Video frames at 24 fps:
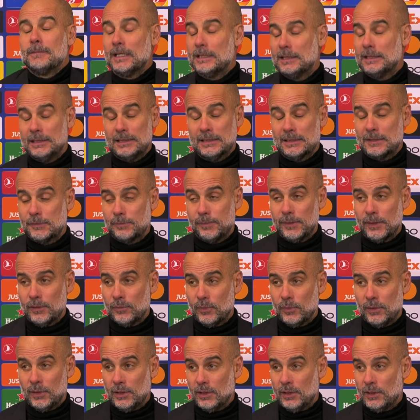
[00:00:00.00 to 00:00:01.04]
I didn't
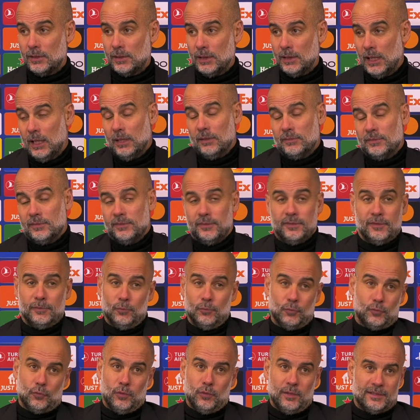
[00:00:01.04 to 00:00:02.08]
speak with... it's
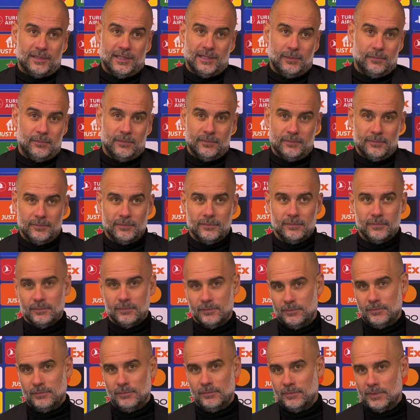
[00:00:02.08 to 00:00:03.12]
muscular. Sam,
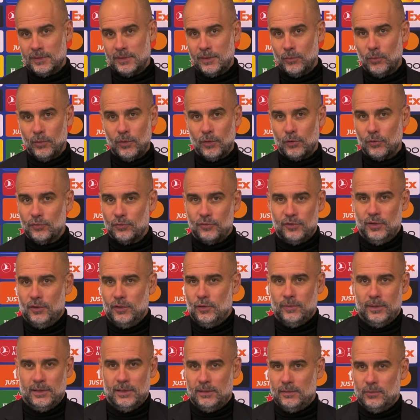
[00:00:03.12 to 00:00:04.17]
he want to
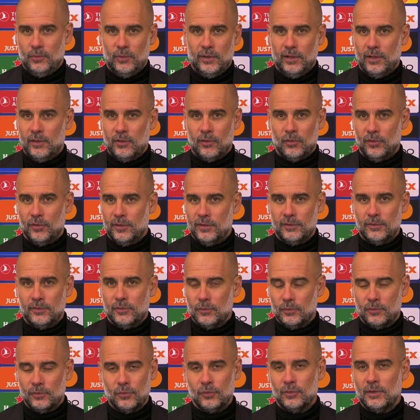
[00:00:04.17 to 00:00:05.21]
continue, but we are not going
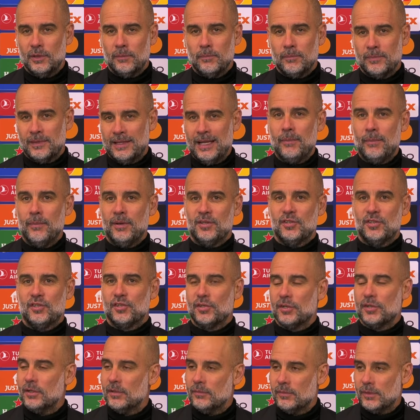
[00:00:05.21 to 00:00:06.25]
to do the
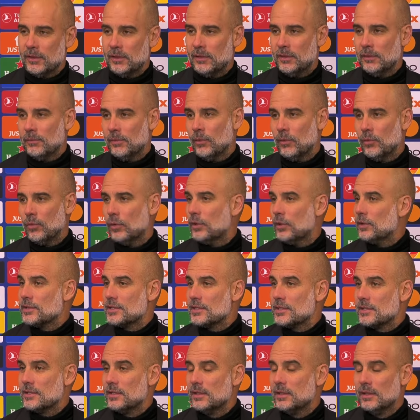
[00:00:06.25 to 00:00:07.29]
damage, even
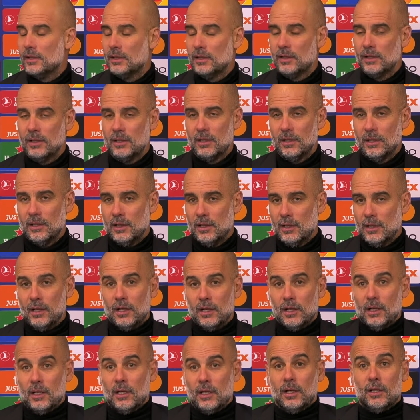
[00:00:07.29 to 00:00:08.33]
worse.
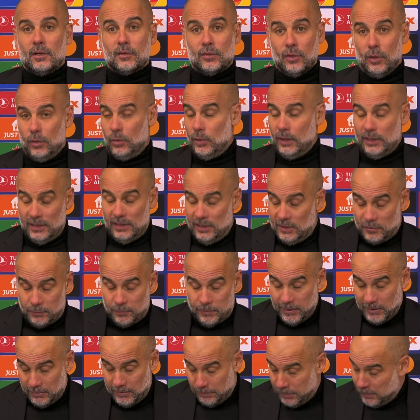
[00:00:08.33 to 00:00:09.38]
So I didn't
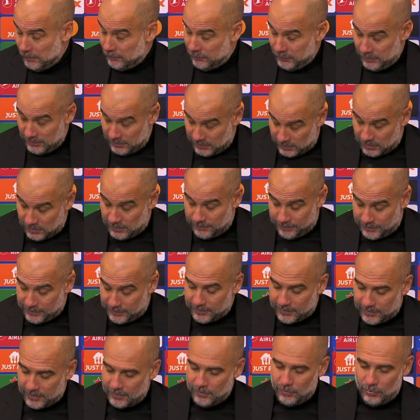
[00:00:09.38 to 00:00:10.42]
speak,
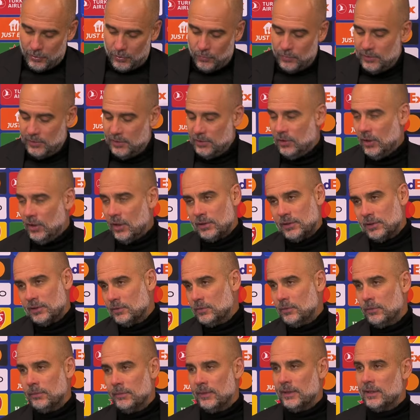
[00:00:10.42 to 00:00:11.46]
with the
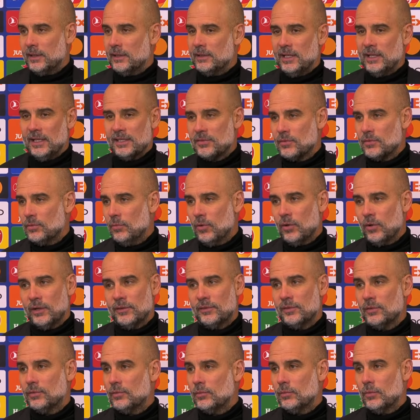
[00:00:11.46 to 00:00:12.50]
doctors. We'll make a test
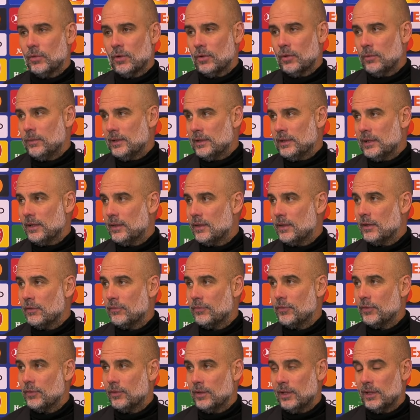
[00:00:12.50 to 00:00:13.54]
tomorrow, but I
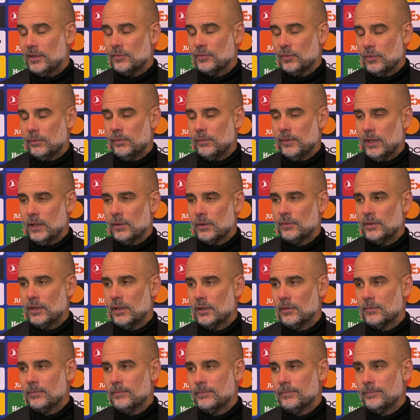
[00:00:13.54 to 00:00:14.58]
think a few days will be out,
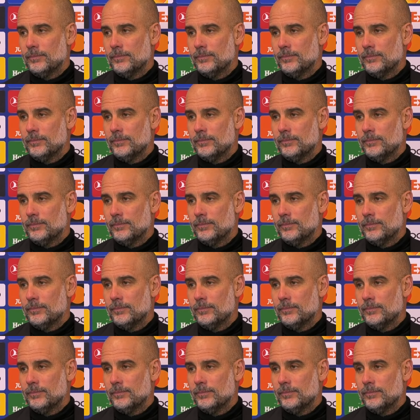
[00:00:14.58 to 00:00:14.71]
yeah.